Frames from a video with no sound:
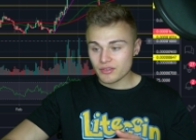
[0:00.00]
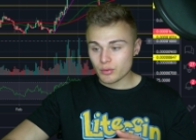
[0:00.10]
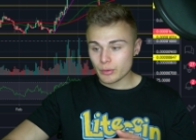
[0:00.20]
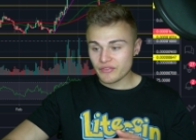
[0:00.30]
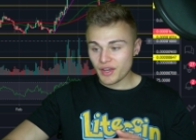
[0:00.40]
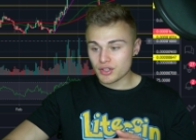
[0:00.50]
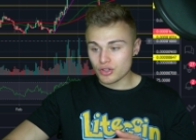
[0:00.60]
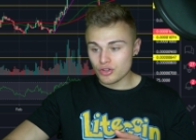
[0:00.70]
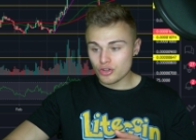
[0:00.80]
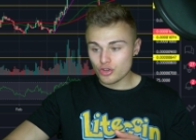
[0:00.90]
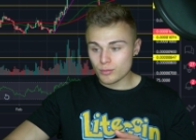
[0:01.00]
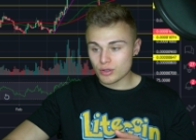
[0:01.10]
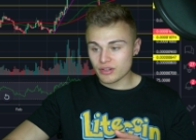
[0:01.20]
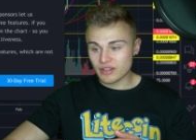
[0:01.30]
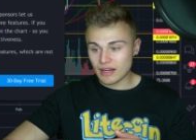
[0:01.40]
So we've had
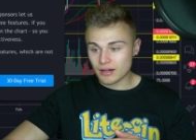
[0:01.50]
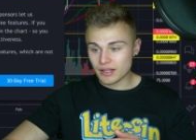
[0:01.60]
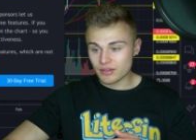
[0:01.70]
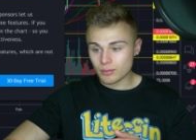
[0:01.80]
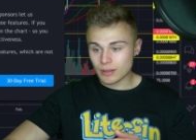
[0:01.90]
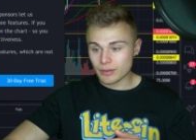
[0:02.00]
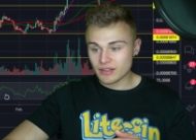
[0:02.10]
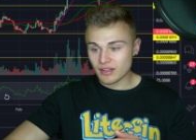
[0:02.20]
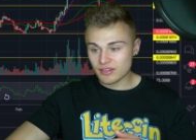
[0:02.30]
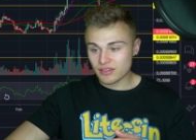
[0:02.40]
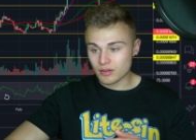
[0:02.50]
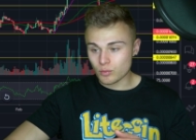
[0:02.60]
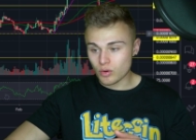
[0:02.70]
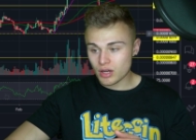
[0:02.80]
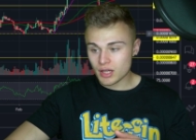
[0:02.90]
numerous areas where we
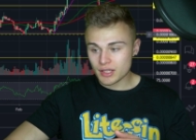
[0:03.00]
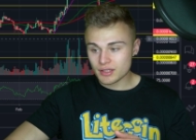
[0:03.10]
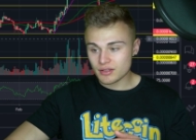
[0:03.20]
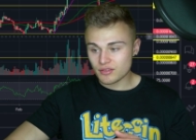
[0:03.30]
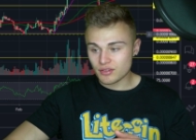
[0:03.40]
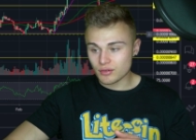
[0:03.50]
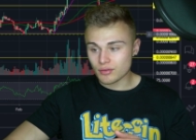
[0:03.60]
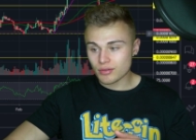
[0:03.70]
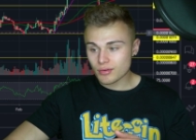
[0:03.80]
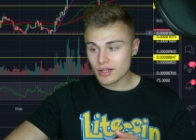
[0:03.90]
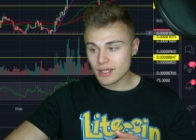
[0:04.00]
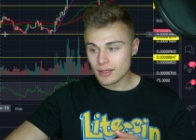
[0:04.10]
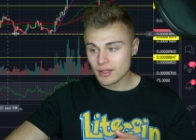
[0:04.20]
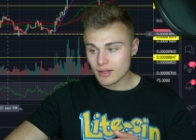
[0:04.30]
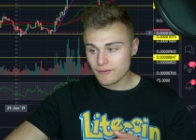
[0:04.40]
tested one, two,
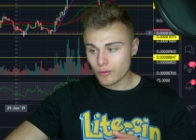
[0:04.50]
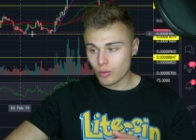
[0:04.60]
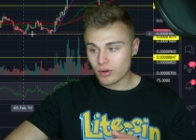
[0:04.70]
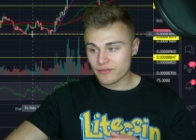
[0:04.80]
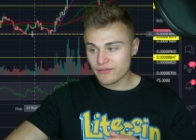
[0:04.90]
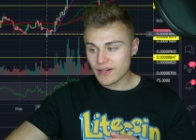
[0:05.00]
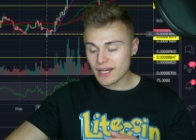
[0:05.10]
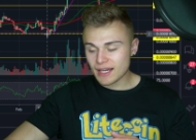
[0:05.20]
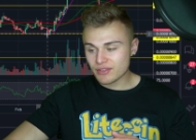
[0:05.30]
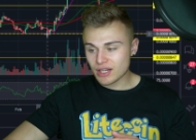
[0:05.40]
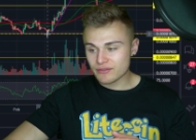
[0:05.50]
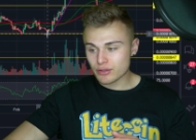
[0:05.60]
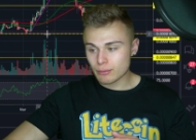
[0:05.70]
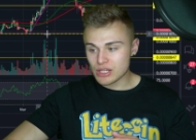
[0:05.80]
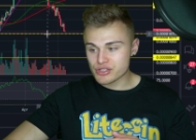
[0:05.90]
three, four, five
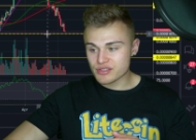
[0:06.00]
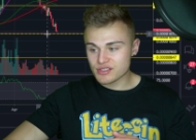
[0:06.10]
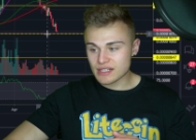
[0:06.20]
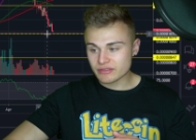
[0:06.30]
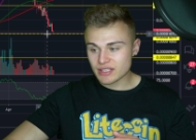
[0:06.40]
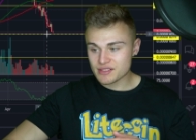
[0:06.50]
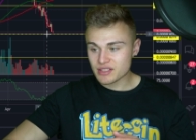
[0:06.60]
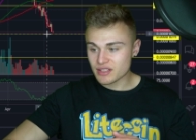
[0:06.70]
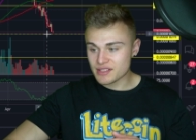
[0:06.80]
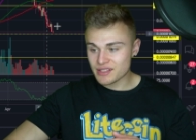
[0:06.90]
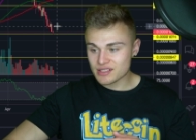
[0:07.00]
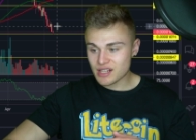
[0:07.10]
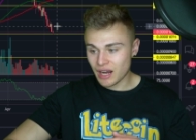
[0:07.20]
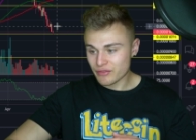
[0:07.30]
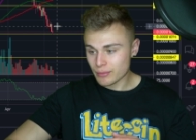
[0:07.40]
confirmations, now testing the
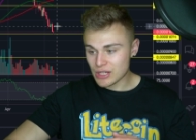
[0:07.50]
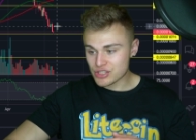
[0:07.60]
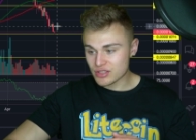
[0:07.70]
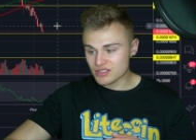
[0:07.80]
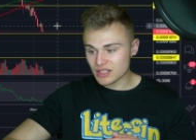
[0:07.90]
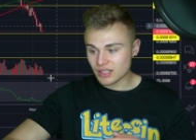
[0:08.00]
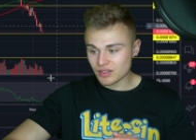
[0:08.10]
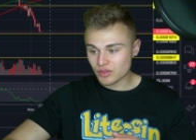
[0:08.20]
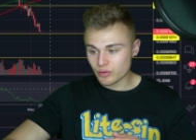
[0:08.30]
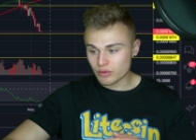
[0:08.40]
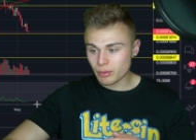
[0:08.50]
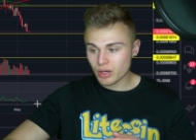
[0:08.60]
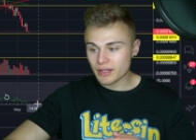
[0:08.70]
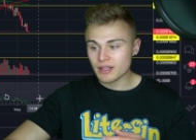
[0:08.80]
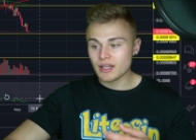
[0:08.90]
six confirmations, sending us
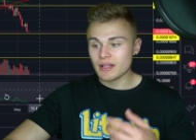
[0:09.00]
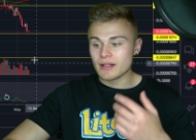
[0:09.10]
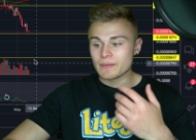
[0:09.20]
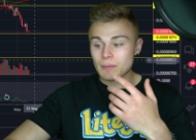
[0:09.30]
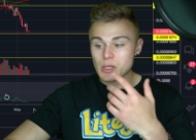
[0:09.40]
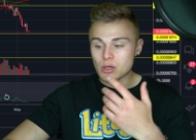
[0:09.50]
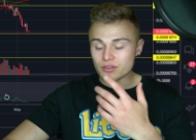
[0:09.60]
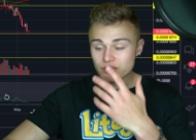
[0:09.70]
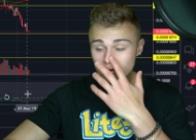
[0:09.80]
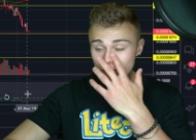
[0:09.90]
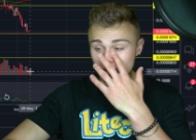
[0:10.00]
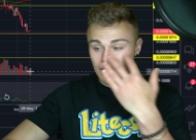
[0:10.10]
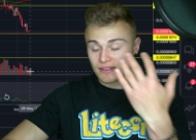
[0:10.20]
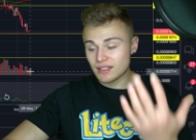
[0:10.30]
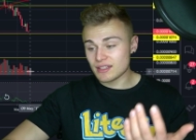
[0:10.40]
overbought. I mean,
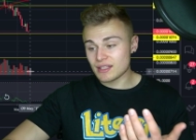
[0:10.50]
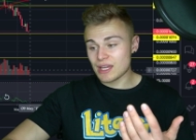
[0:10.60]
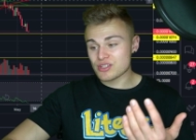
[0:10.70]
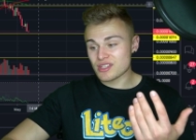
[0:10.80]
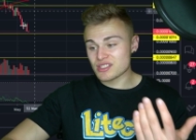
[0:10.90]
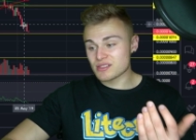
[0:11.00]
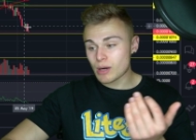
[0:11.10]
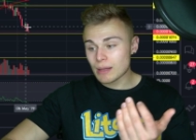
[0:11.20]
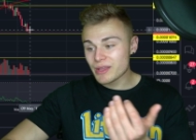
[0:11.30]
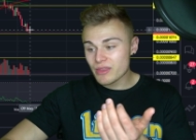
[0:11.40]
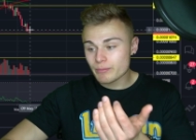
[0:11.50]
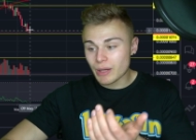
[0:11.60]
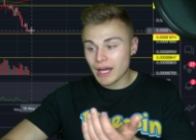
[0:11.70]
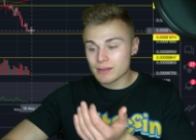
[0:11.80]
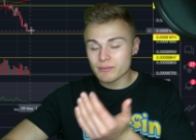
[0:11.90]
oversold. It's an indication this is probably the
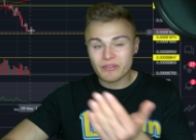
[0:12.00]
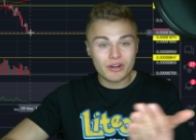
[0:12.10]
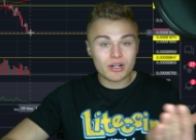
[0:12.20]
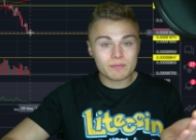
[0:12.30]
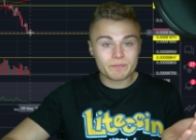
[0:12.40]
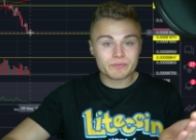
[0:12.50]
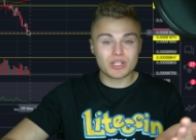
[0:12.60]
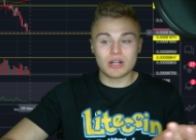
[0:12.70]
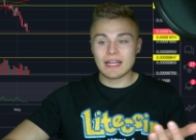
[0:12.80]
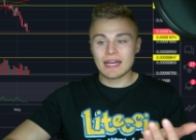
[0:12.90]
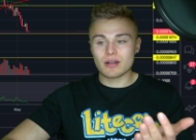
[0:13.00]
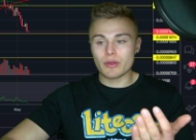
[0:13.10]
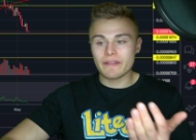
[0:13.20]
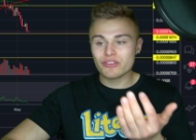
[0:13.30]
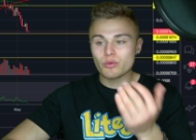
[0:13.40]
bottom for
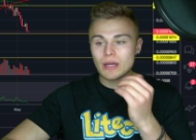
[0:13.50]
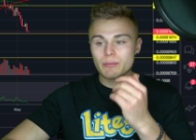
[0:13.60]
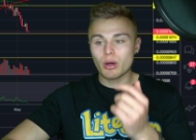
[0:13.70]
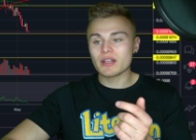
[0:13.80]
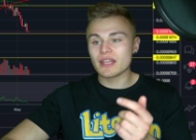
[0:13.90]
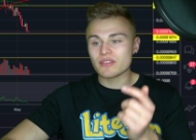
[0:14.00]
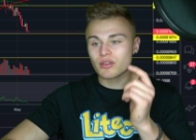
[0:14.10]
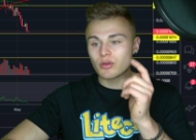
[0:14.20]
Cardano, and that's why I bought in.